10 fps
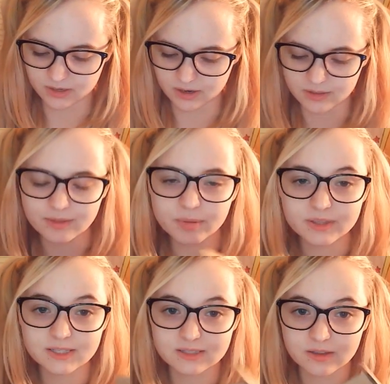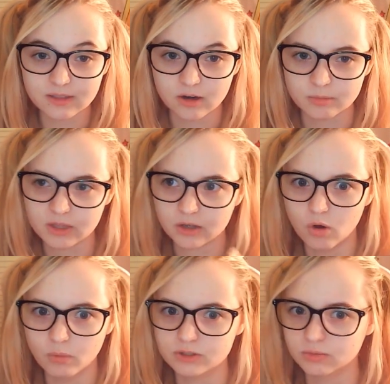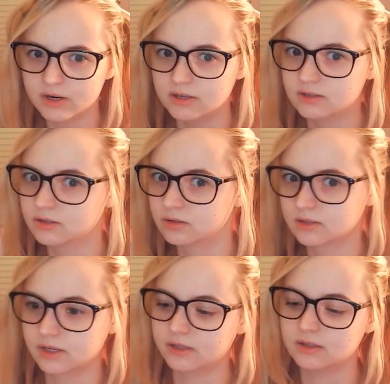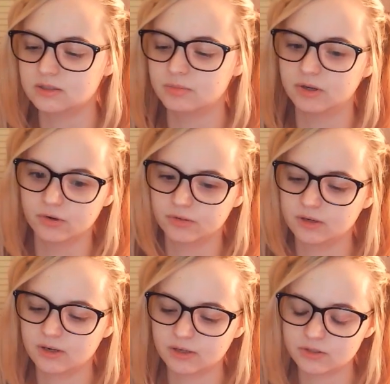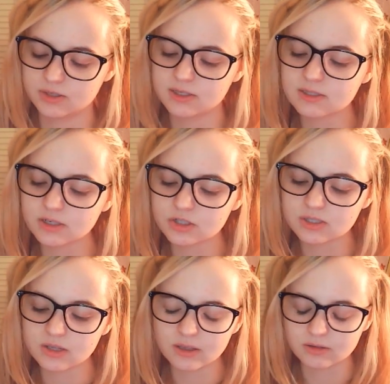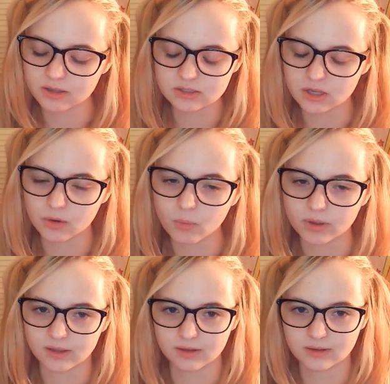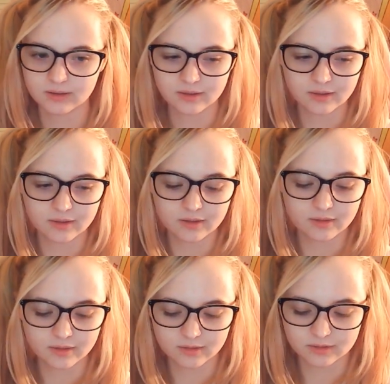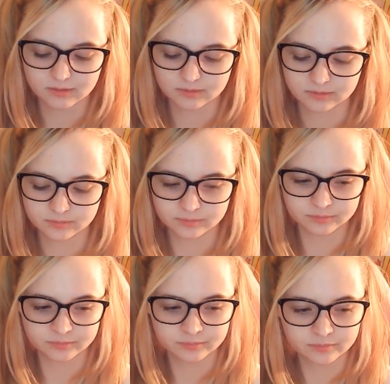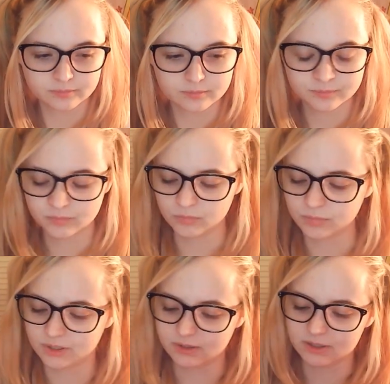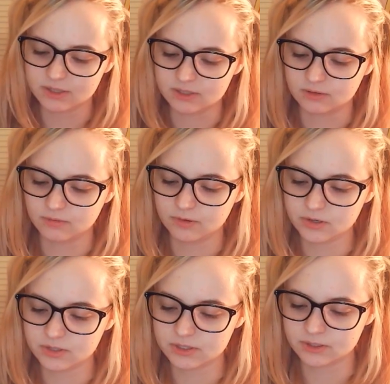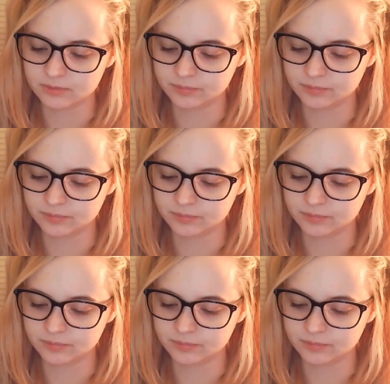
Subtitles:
God, they put this in there to be like, oh, it's raised. It looks like it's bigger than it actually is, and it's annoying. Put this in first.